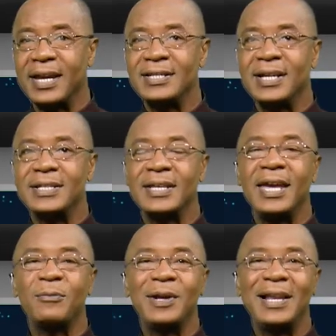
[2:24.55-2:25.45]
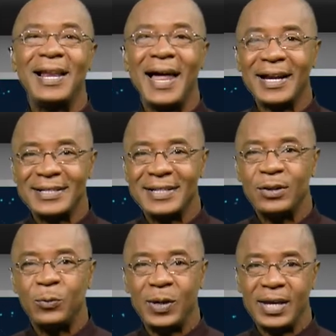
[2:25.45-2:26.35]
It is a
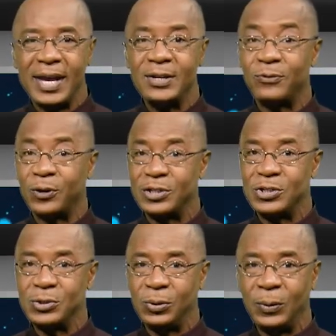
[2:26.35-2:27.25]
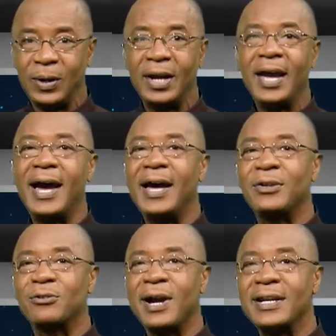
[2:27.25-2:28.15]
relaxing weekend for two at the
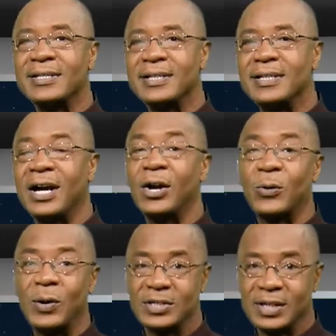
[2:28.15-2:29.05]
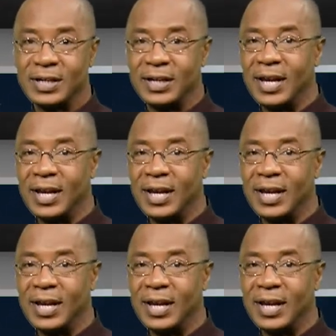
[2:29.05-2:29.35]
Radisson Aquatica.